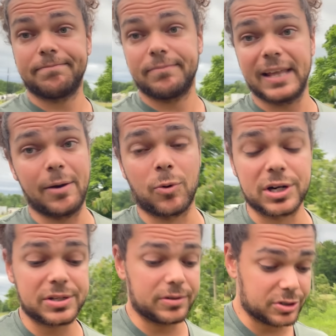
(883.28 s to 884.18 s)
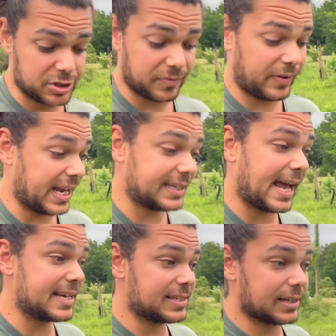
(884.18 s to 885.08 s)
That works
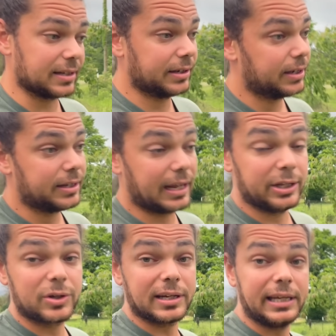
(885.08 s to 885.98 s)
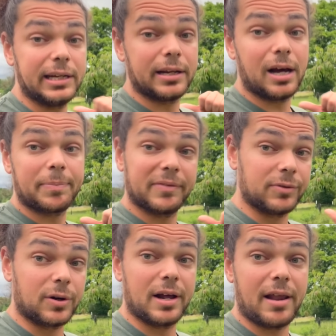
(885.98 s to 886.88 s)
fantastically. Now you can heat it up if
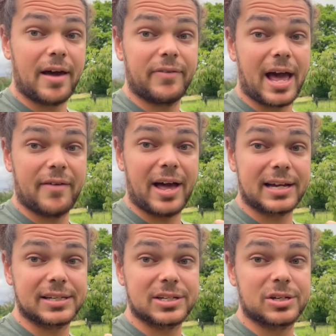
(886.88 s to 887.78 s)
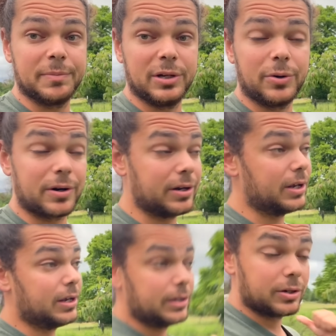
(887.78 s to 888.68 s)
you don't have access to manure.
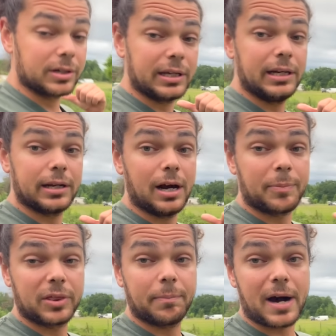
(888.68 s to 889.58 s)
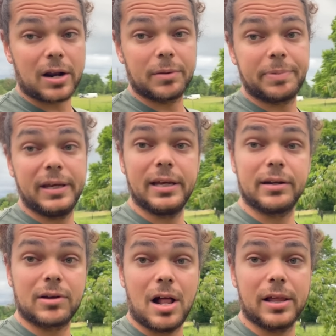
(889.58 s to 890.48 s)
You can heat it up with a bottle of pee
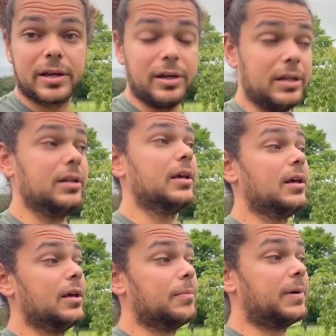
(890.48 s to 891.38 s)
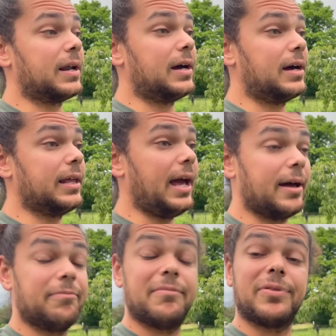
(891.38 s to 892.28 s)
and call it good. But yeah,
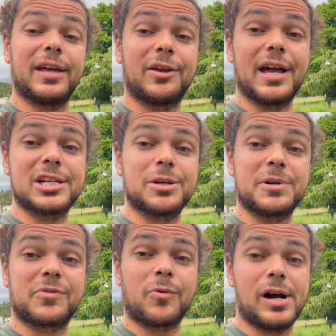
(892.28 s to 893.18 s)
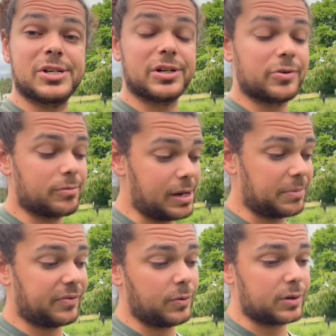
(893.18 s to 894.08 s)
Thank you guys so much for watching.
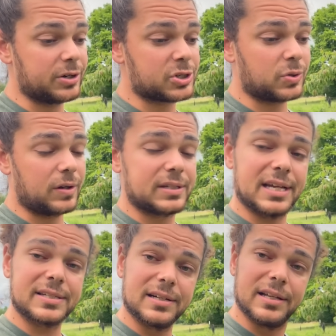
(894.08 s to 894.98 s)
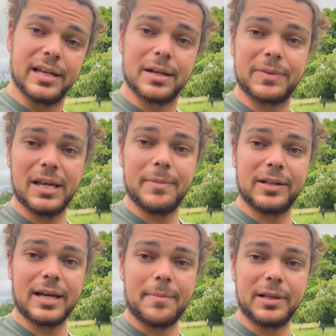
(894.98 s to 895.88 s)
Remember, if you want your soil tested, hit up the
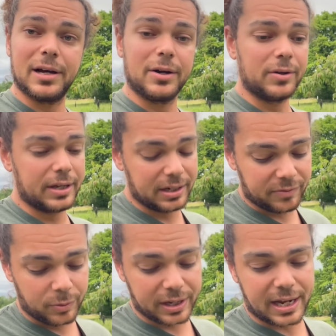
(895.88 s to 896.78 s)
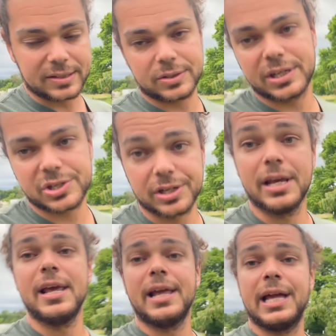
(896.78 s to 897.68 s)
email down below. And if you want a consultation,
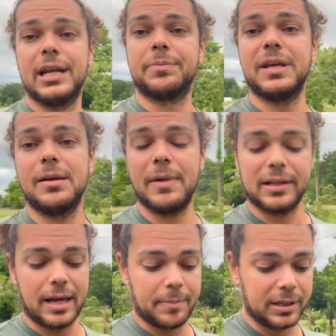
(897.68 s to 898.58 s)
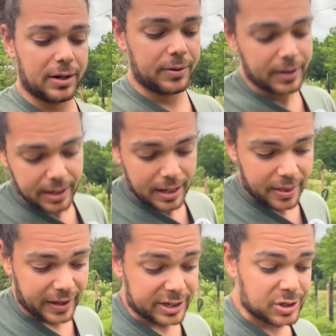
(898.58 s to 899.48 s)
hit up the email down below.
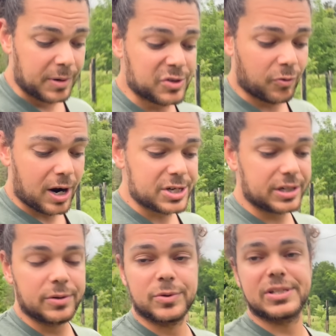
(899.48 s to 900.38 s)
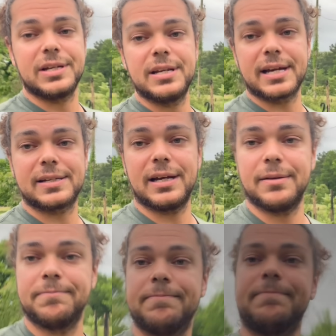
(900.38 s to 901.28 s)
Thank you so much for watching. We'll see you next time.